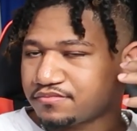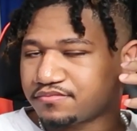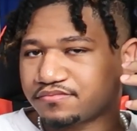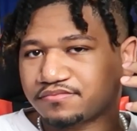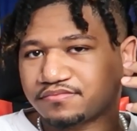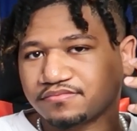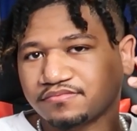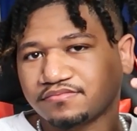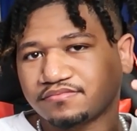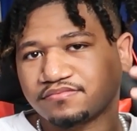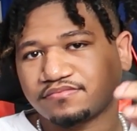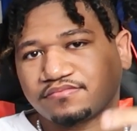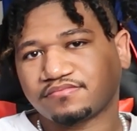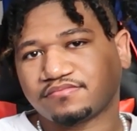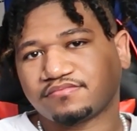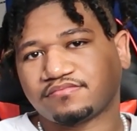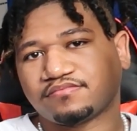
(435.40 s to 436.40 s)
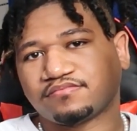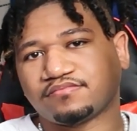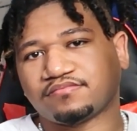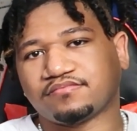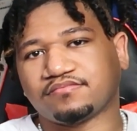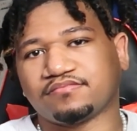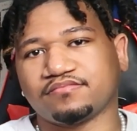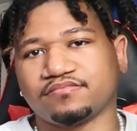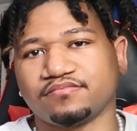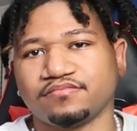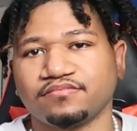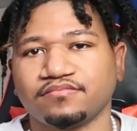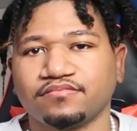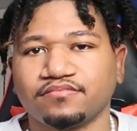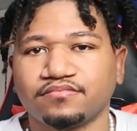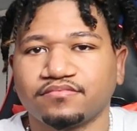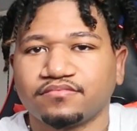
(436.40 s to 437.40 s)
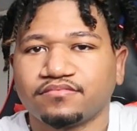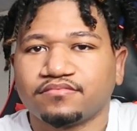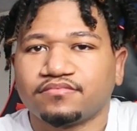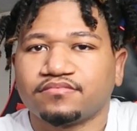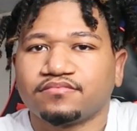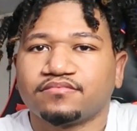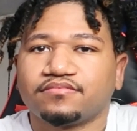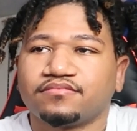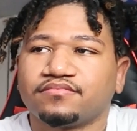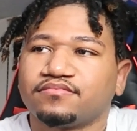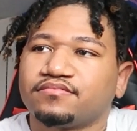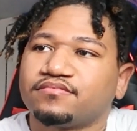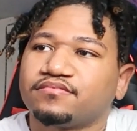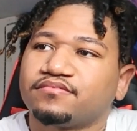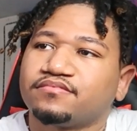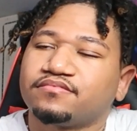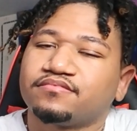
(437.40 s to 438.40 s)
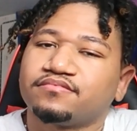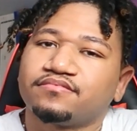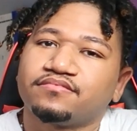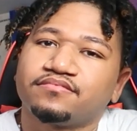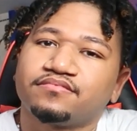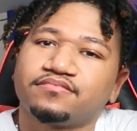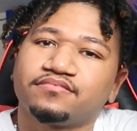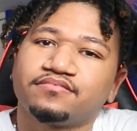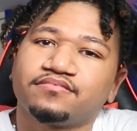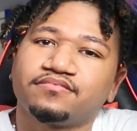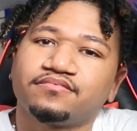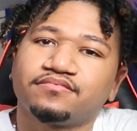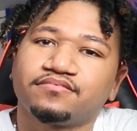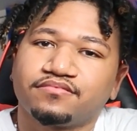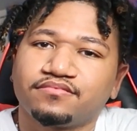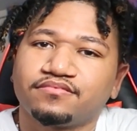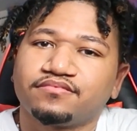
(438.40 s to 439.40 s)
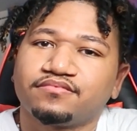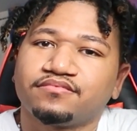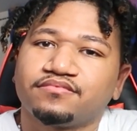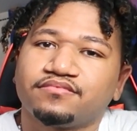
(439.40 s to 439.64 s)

This person isn't speaking.